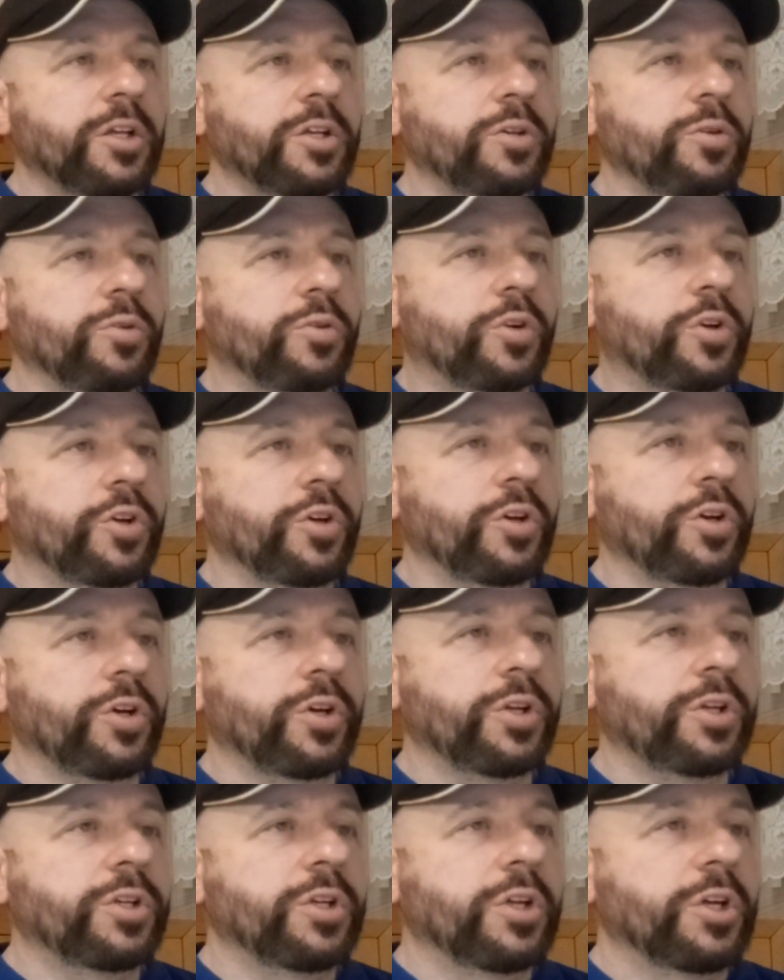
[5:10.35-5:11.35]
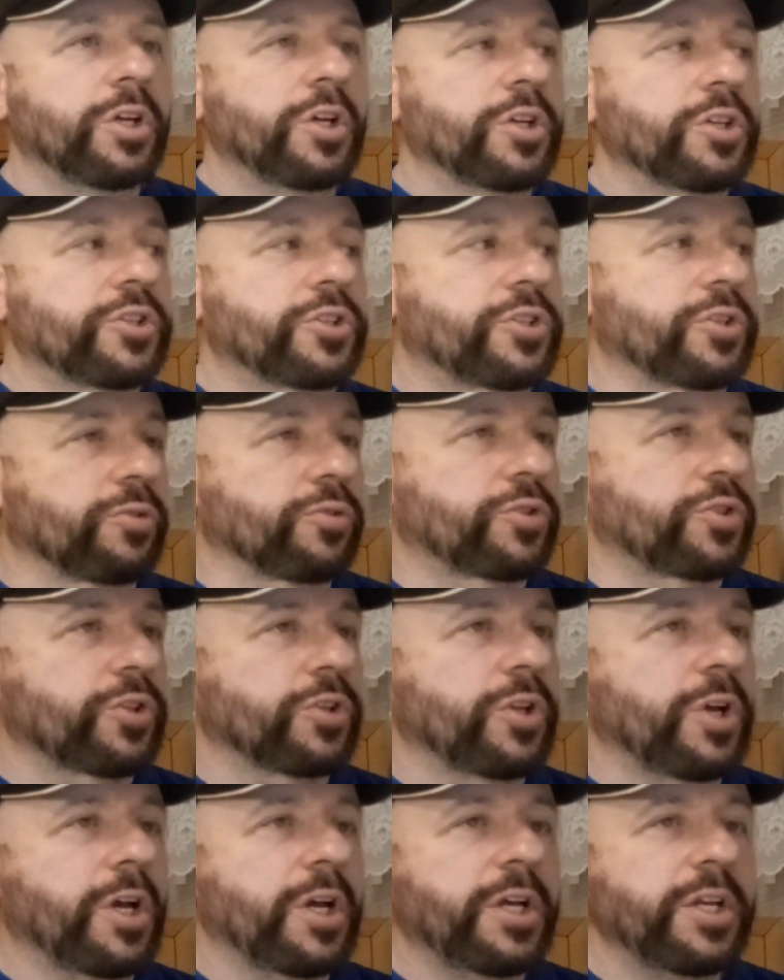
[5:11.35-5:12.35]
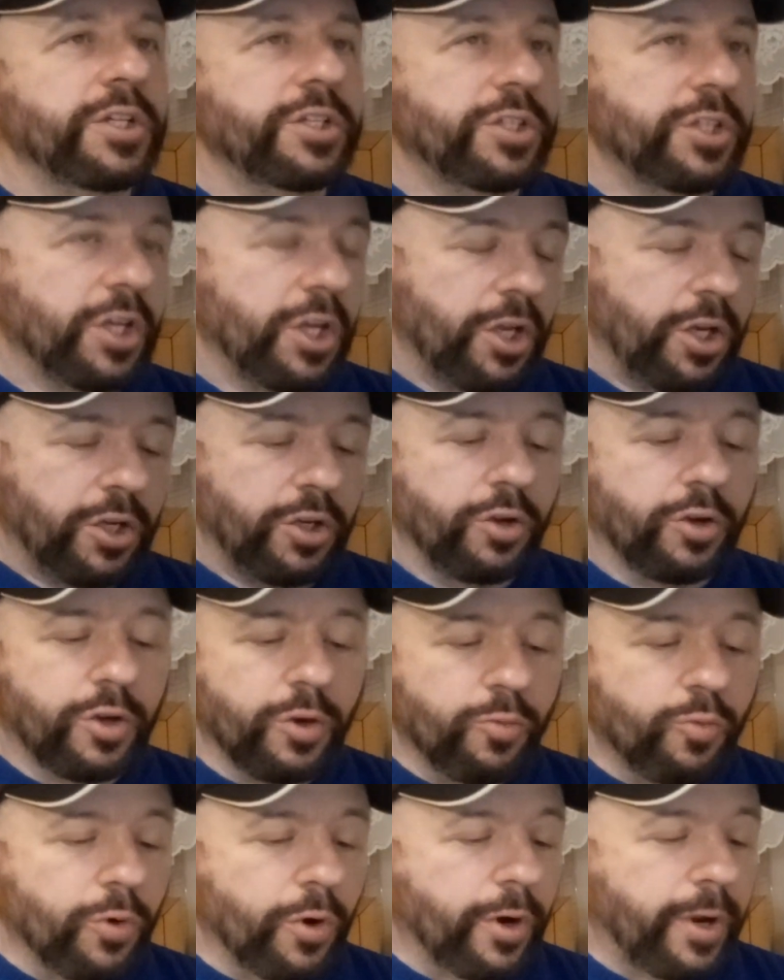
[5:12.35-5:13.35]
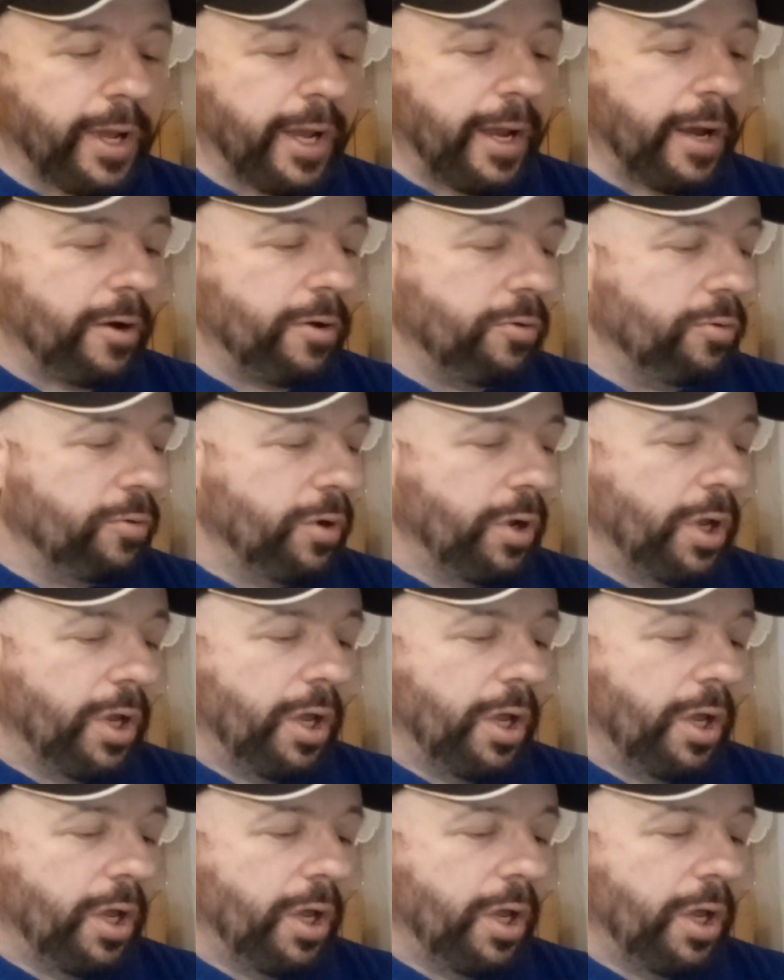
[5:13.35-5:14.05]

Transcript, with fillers: You could socialize. You could work out.